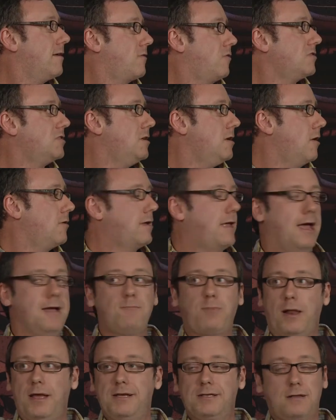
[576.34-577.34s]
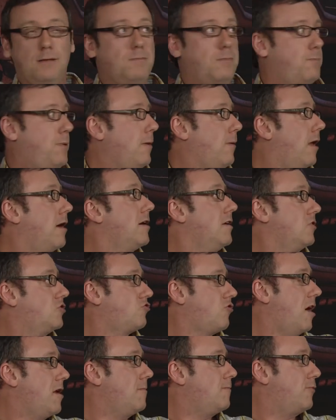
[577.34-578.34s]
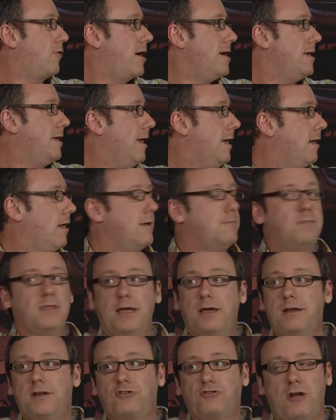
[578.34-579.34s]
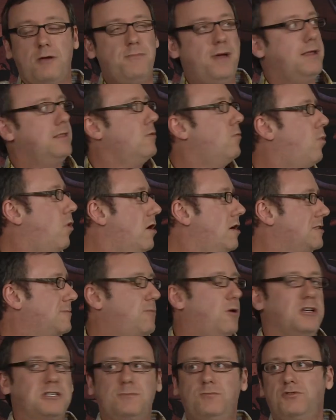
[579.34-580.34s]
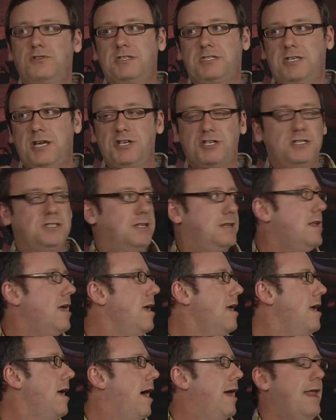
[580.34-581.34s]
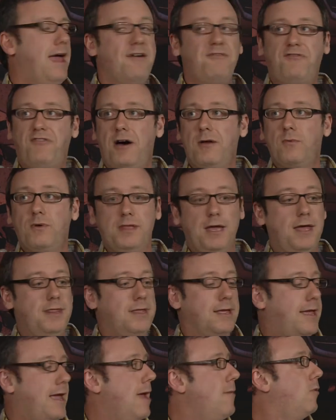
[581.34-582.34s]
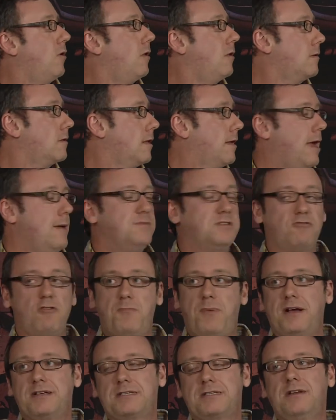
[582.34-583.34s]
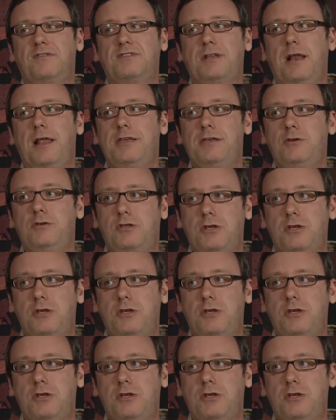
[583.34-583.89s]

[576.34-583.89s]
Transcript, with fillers: of course, you know, gameplay, people are gonna try to break it, like they're gonna try and make the worst possible decisions and have fun with it. And the game will, the game's robust enough to let you